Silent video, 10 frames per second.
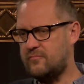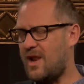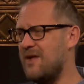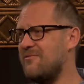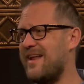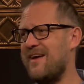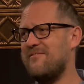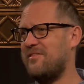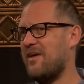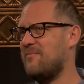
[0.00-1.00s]
I read
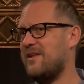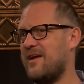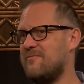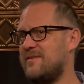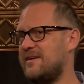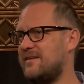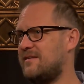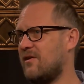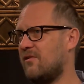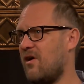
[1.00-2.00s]
everything. I mean, I
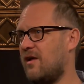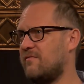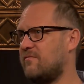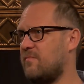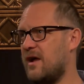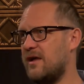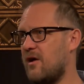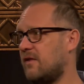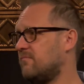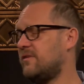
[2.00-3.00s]
read a lot of
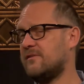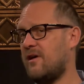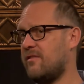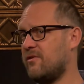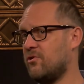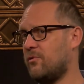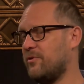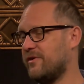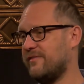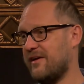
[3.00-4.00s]
the girl
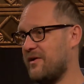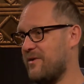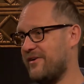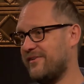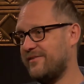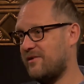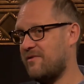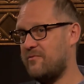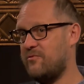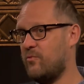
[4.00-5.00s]
books that come out. I
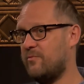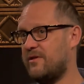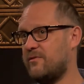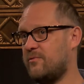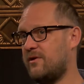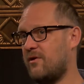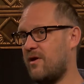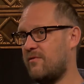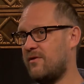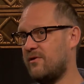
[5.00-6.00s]
read The Woman in the Window. I
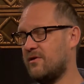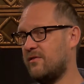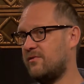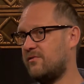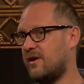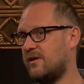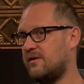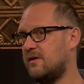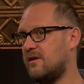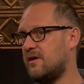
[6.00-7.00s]
read The Girl on the Train.
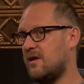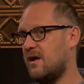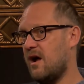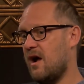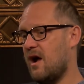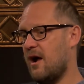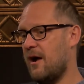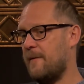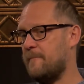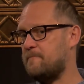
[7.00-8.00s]

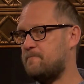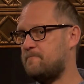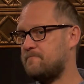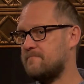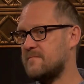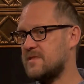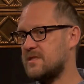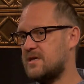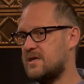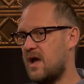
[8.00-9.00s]

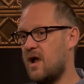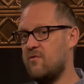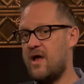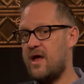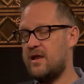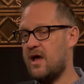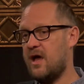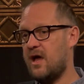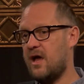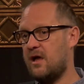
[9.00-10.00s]
I read
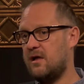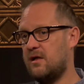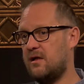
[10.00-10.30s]
a